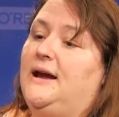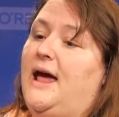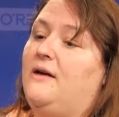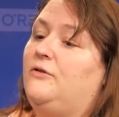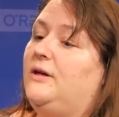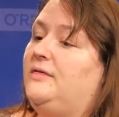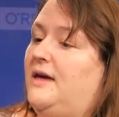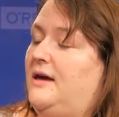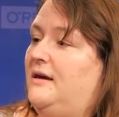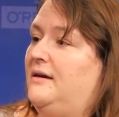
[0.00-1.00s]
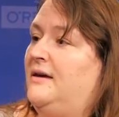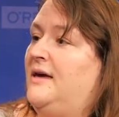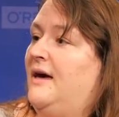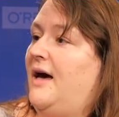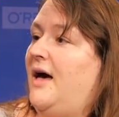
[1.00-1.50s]
everything
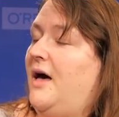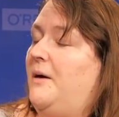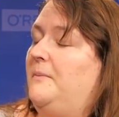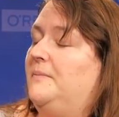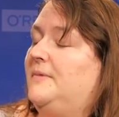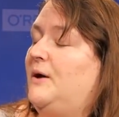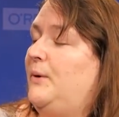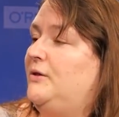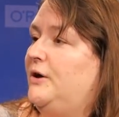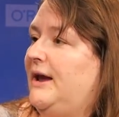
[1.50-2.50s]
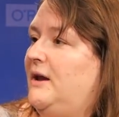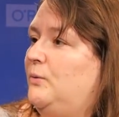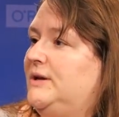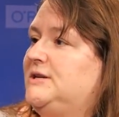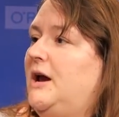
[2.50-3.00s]
um, that we look at and
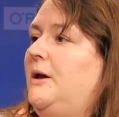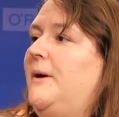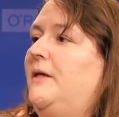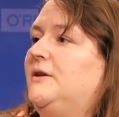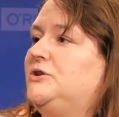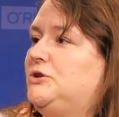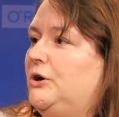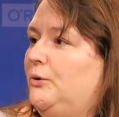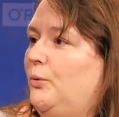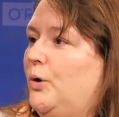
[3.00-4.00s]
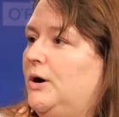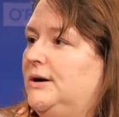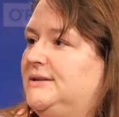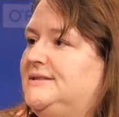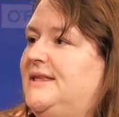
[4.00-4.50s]
we talk about, there's certain
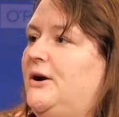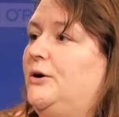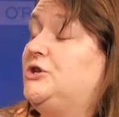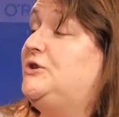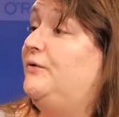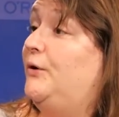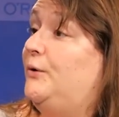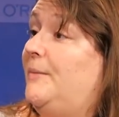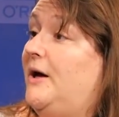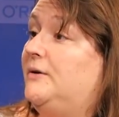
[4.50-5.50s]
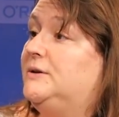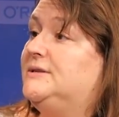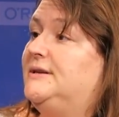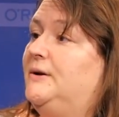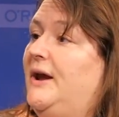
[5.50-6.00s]
words that are just folk
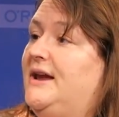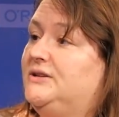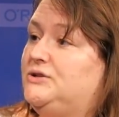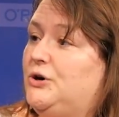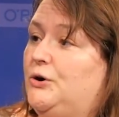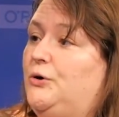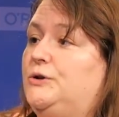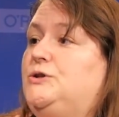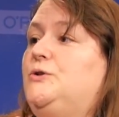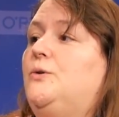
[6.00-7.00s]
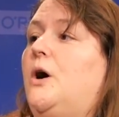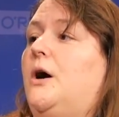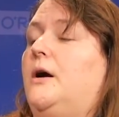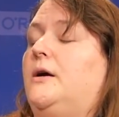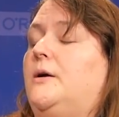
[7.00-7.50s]
models internal to
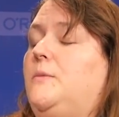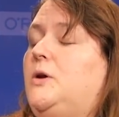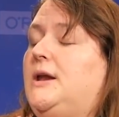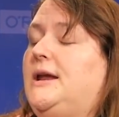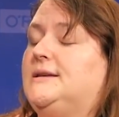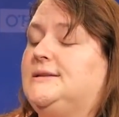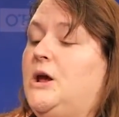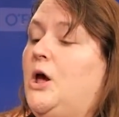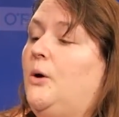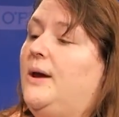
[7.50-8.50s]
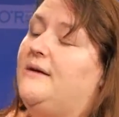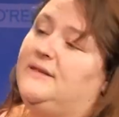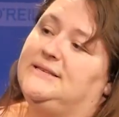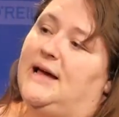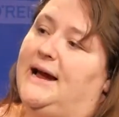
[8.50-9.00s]
our communities. We have
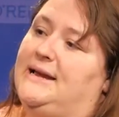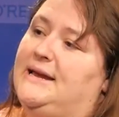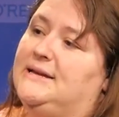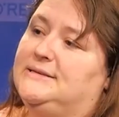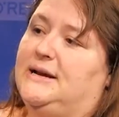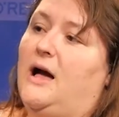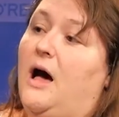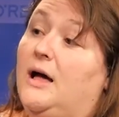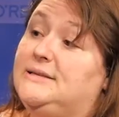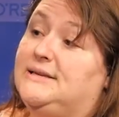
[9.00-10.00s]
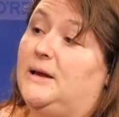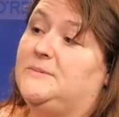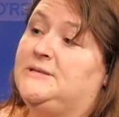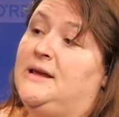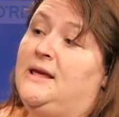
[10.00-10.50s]
these ideas and
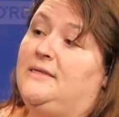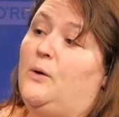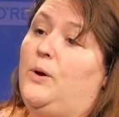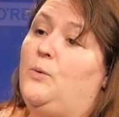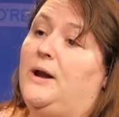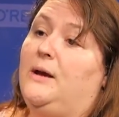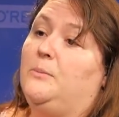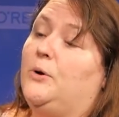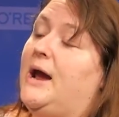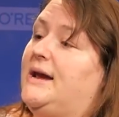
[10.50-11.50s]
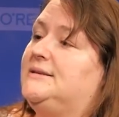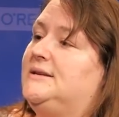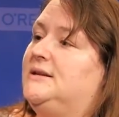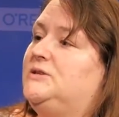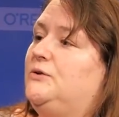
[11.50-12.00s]
concepts that we want to embrace.
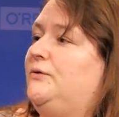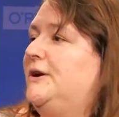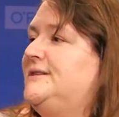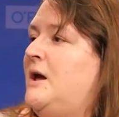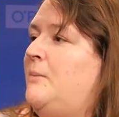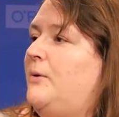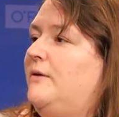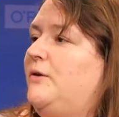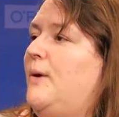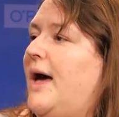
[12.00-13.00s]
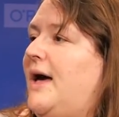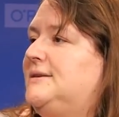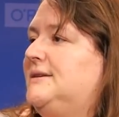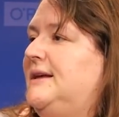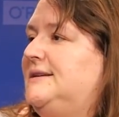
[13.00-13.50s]
And so, for example, if you
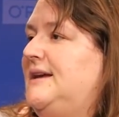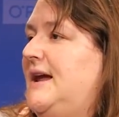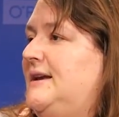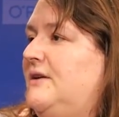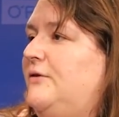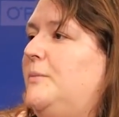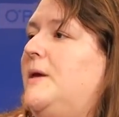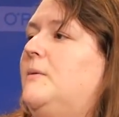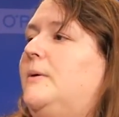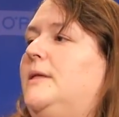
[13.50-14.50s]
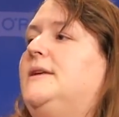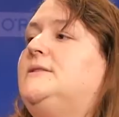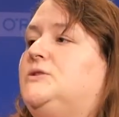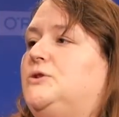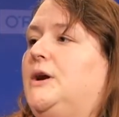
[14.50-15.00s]
ask like 10 different people in the
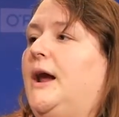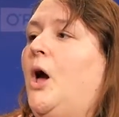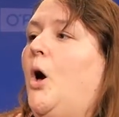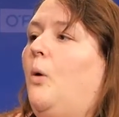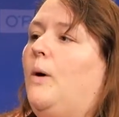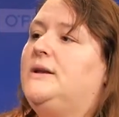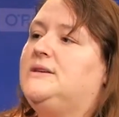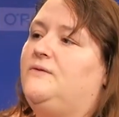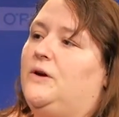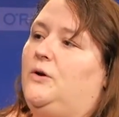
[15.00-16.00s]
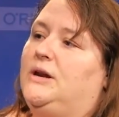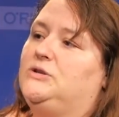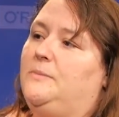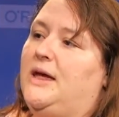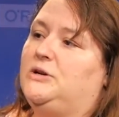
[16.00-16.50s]
industry, what is
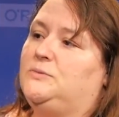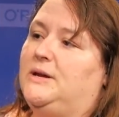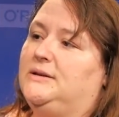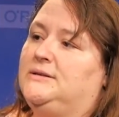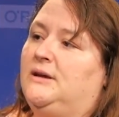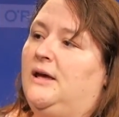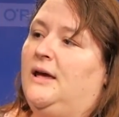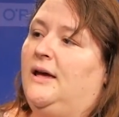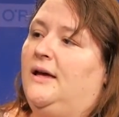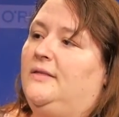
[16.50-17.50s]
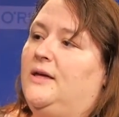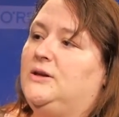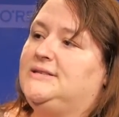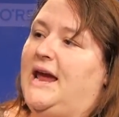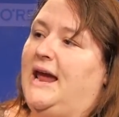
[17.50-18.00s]
configuration management?
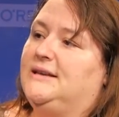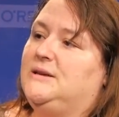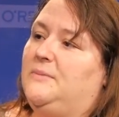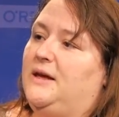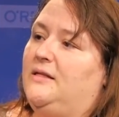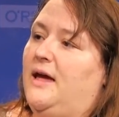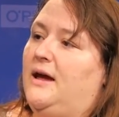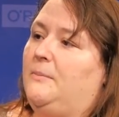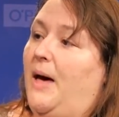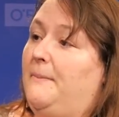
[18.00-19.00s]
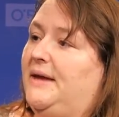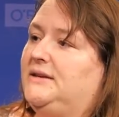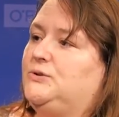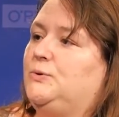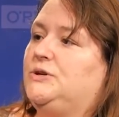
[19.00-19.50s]
They'll say something like
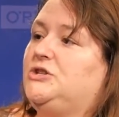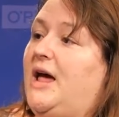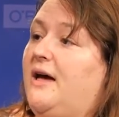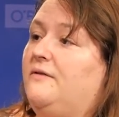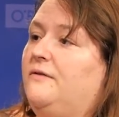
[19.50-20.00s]
puppet or chef